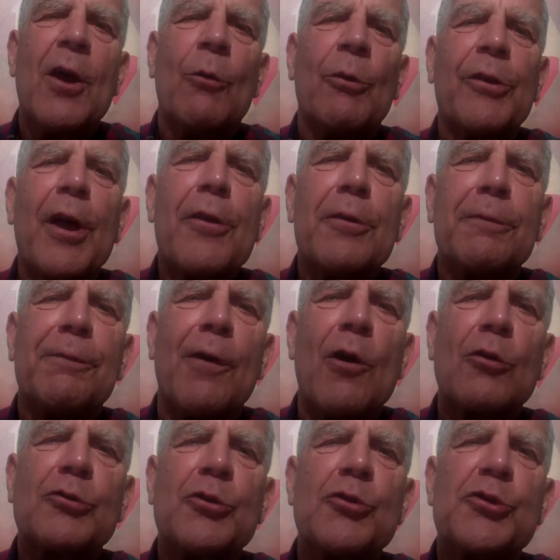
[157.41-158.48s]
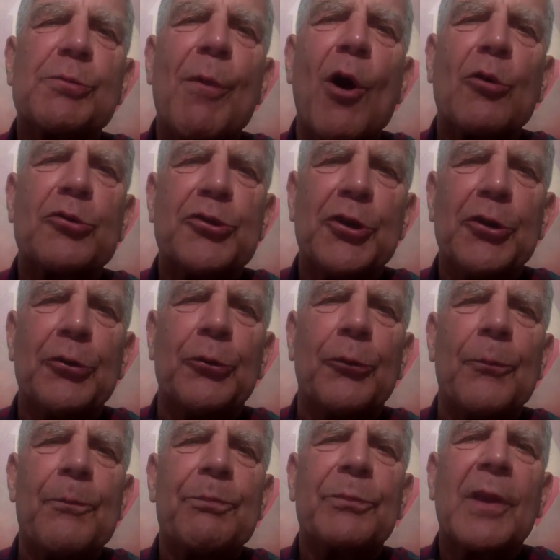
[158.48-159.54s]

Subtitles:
with other folks who smoke too.